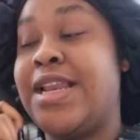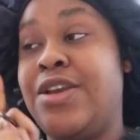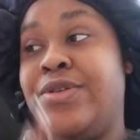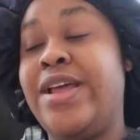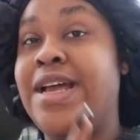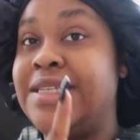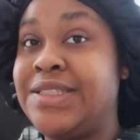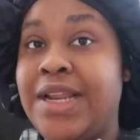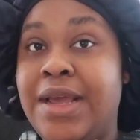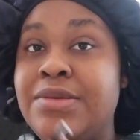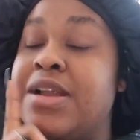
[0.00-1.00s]
I didn't do that
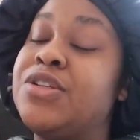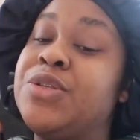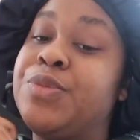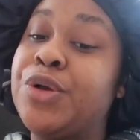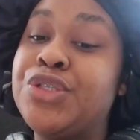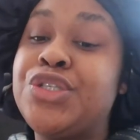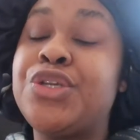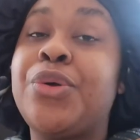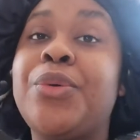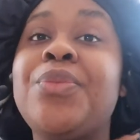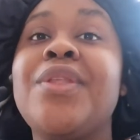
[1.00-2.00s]
yesterday, which I was supposed
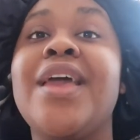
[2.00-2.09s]
to.